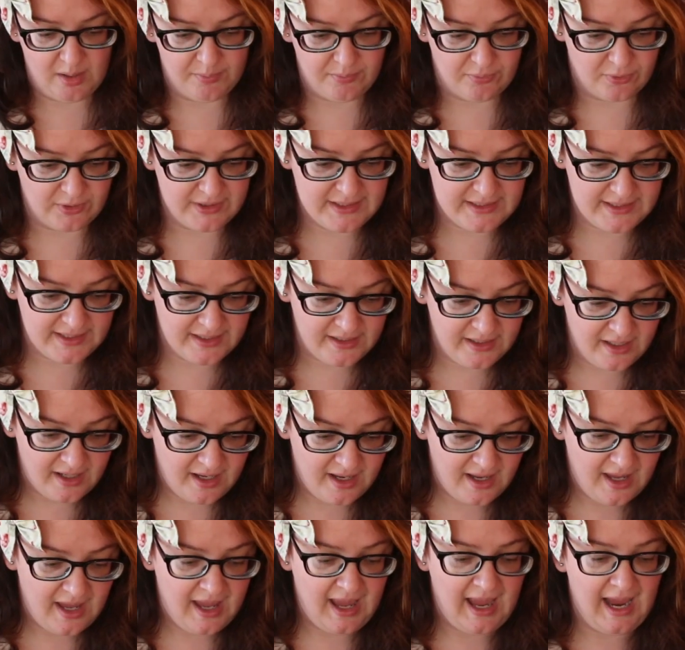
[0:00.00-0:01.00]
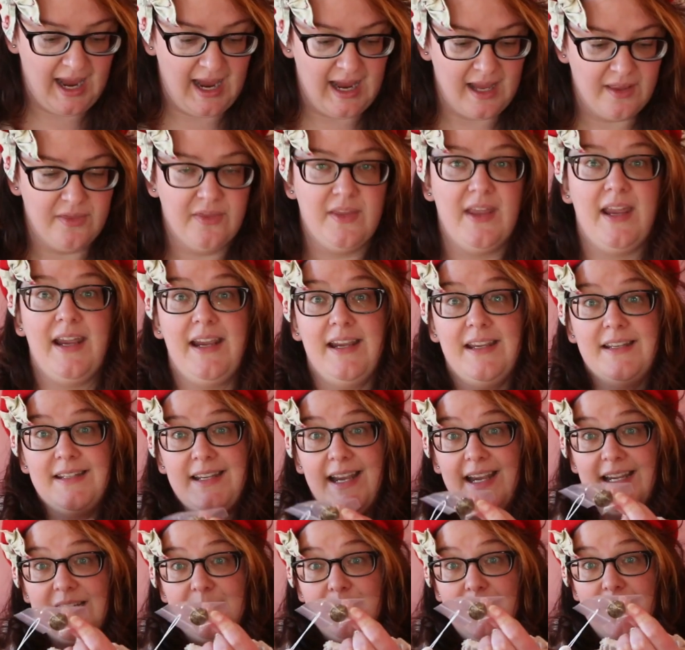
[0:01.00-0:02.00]
printed, and there is
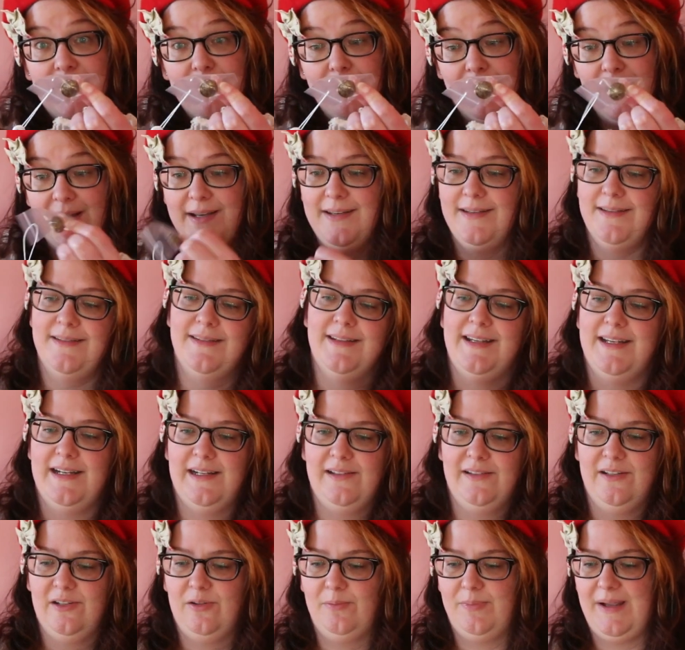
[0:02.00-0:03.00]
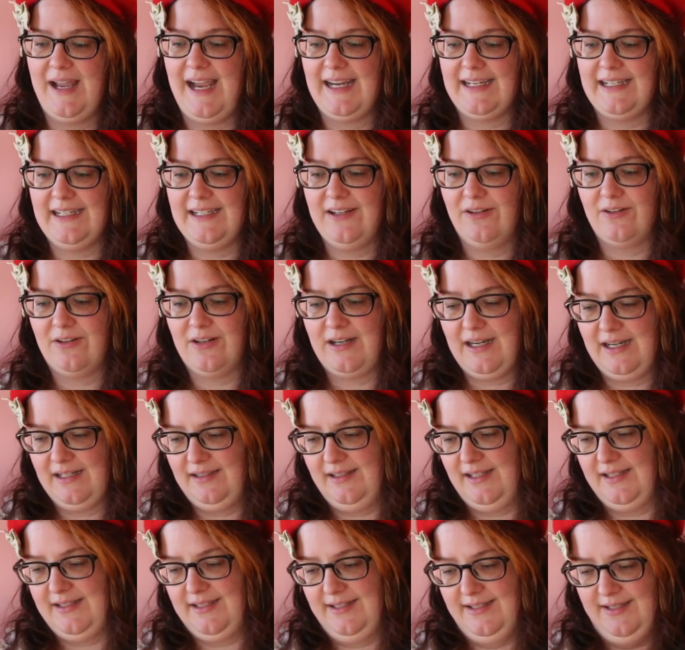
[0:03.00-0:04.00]
a spare button in a little baggie. All right,
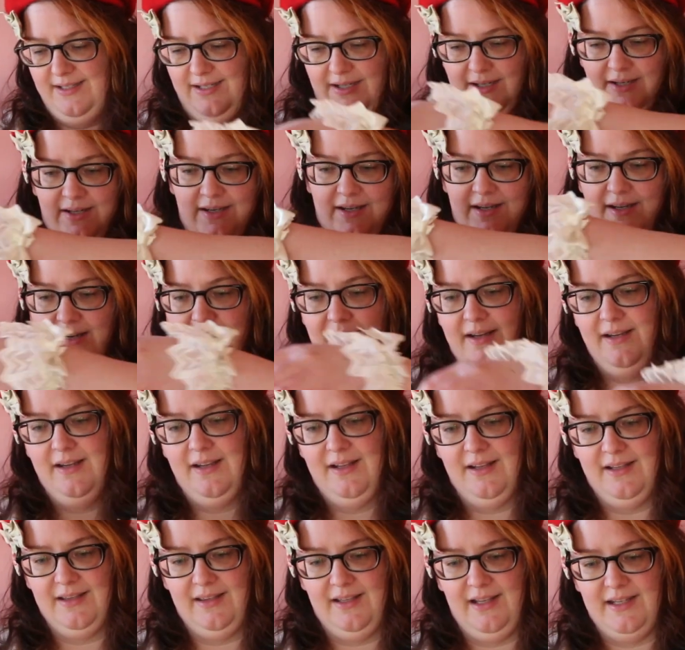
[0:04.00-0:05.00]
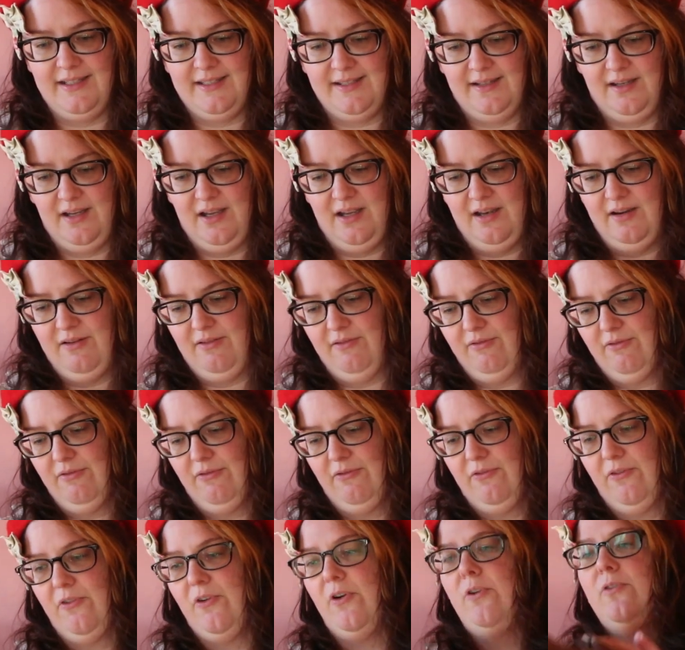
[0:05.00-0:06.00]
let's
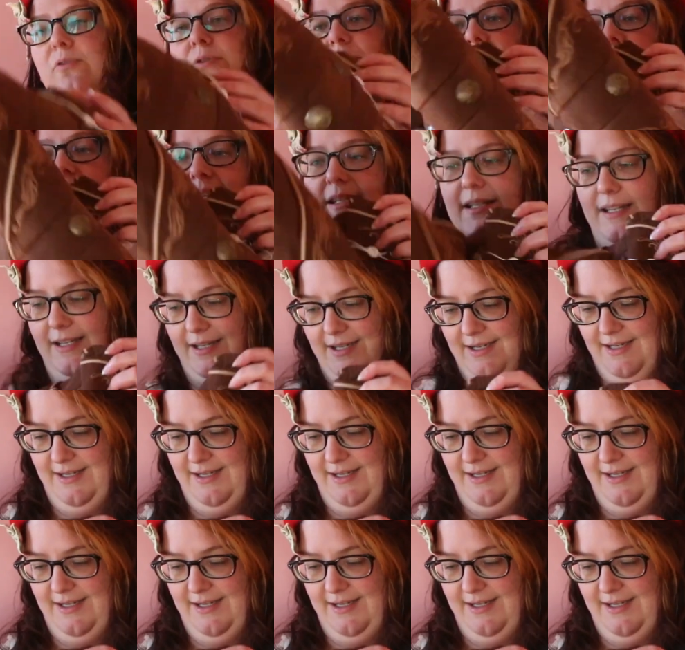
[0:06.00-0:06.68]
unfold it.